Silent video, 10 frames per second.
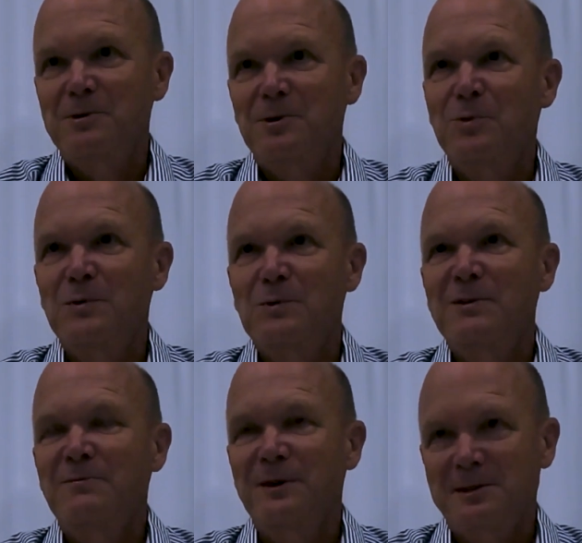So when
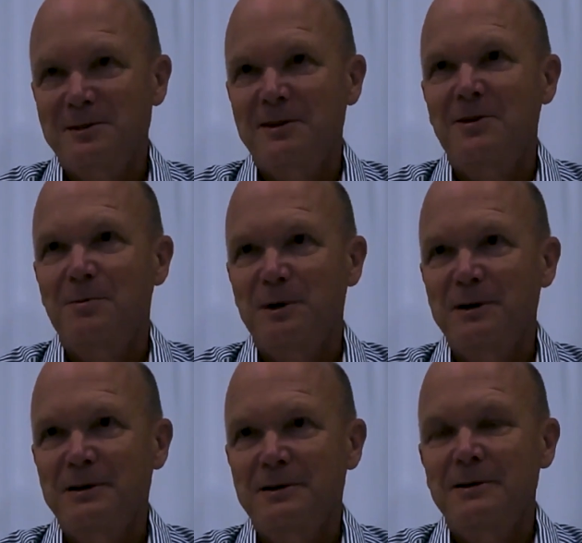we invest in
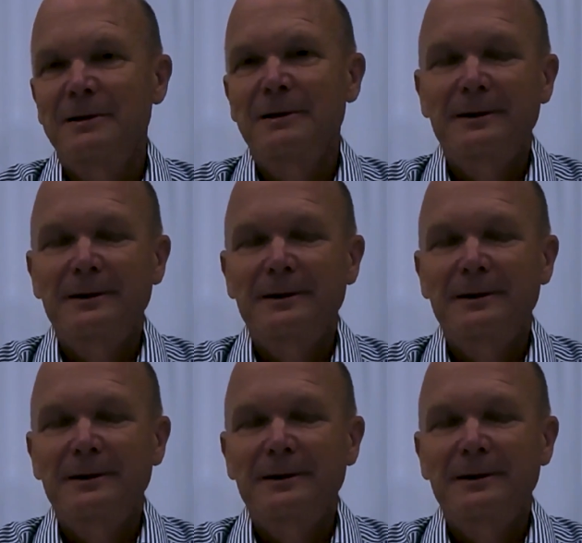companies,